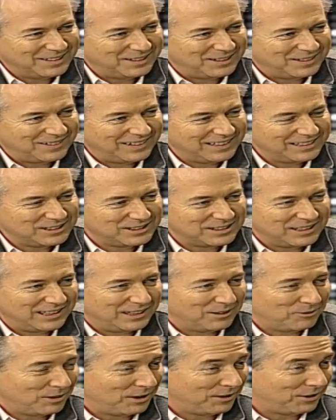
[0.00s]
Okay. All right.
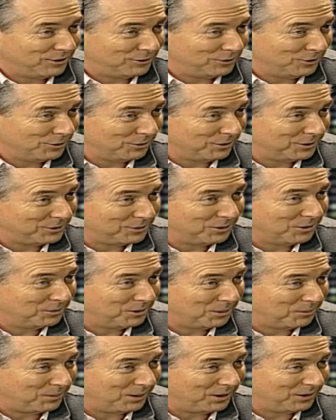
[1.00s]
City en recesiones, no
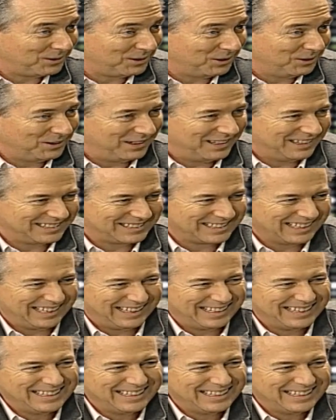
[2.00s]
depresiones.